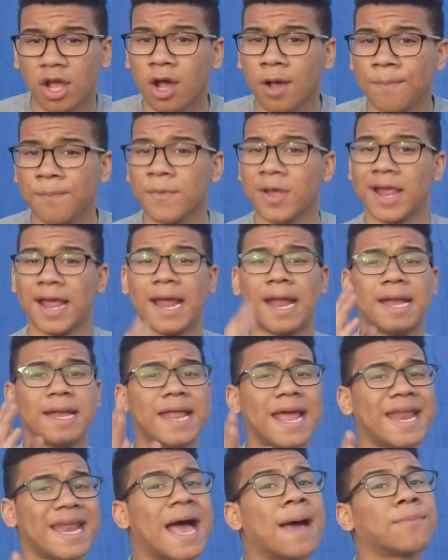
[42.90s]
up,
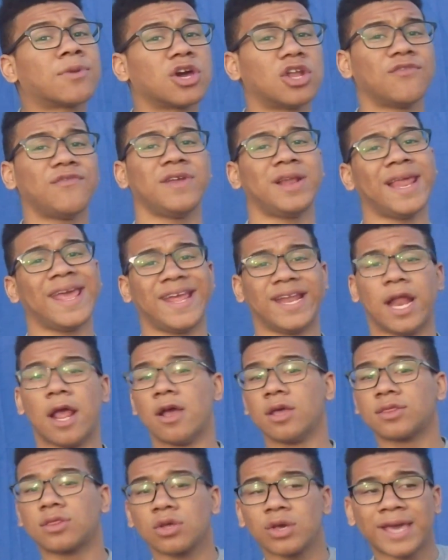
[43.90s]
then I'm gonna be late.
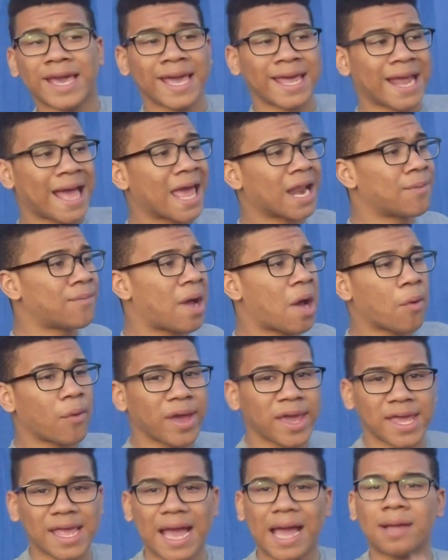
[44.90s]
So get out of my
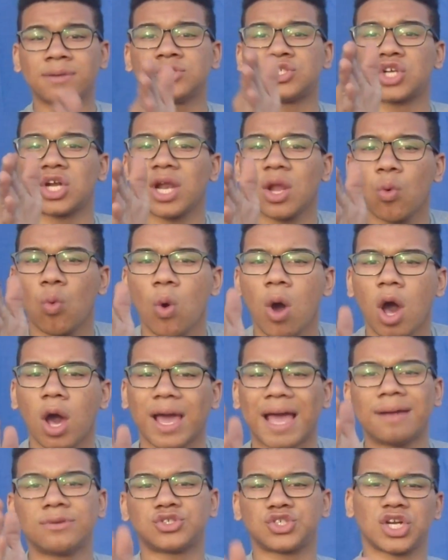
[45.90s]
way. I'm trying to
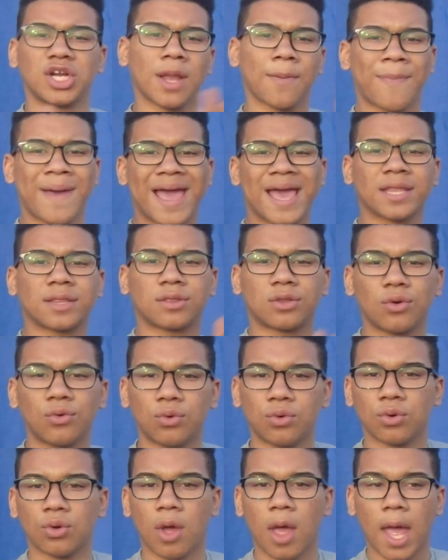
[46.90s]
walk. I'm trying to pass
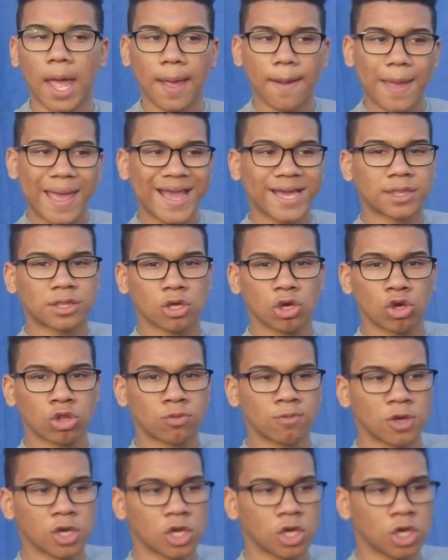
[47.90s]
through. Excuse
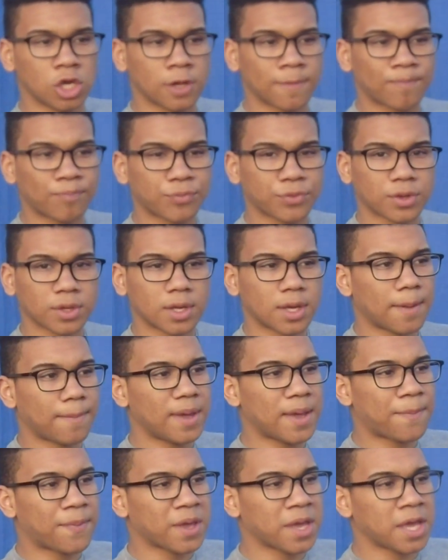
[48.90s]
me.
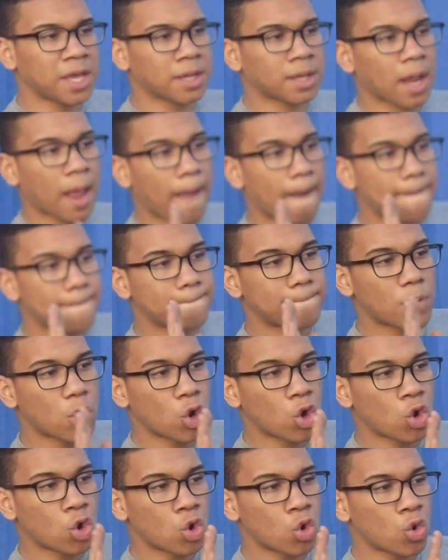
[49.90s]
Beep beep.
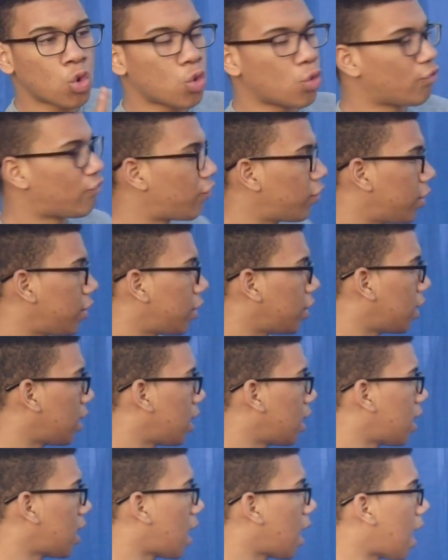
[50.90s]
Move.
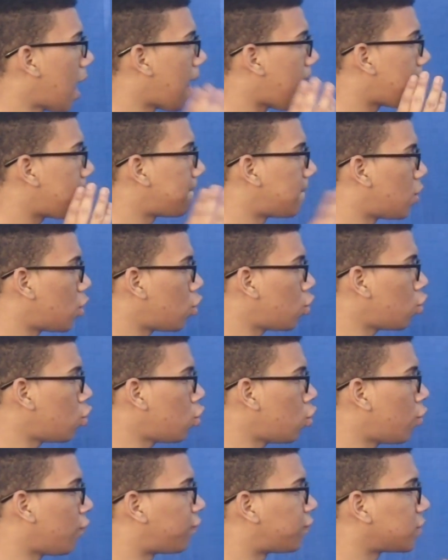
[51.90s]

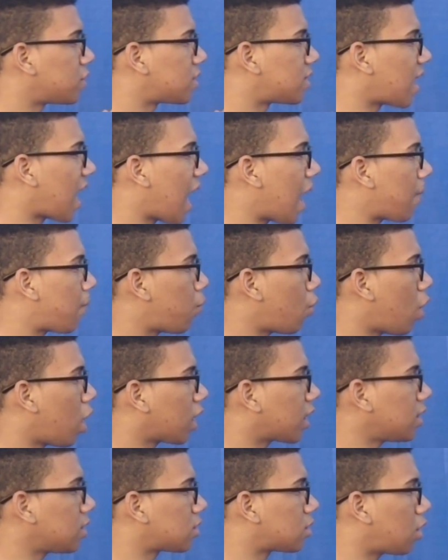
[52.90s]
Move. Stop
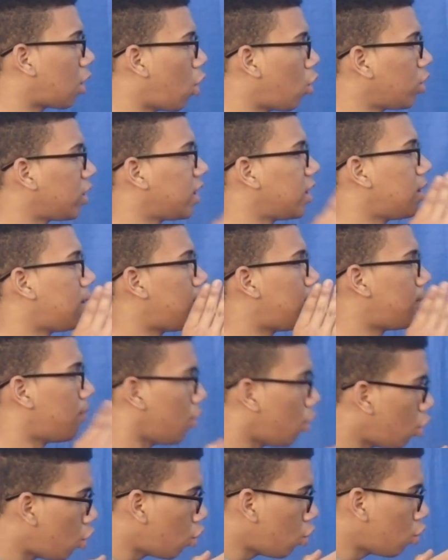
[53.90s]
walking slowly.
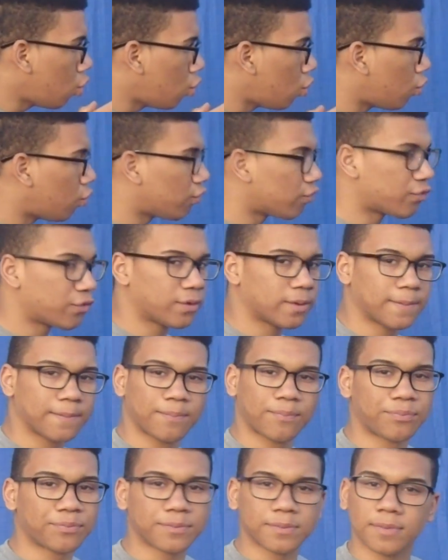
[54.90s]
Move.
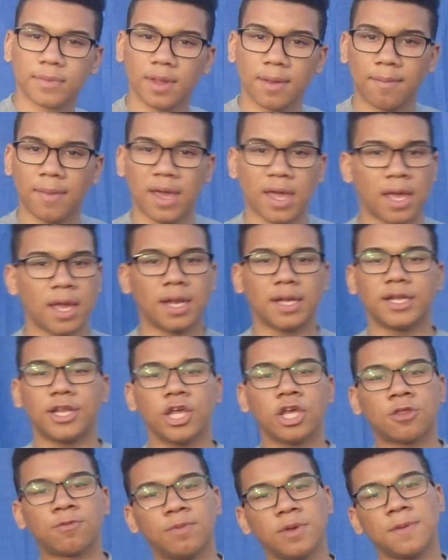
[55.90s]
Man,
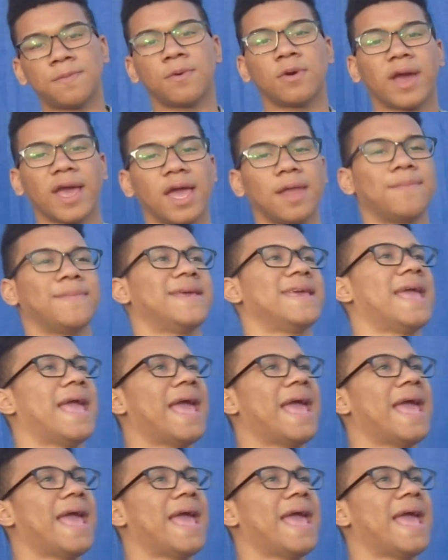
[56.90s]
these people get me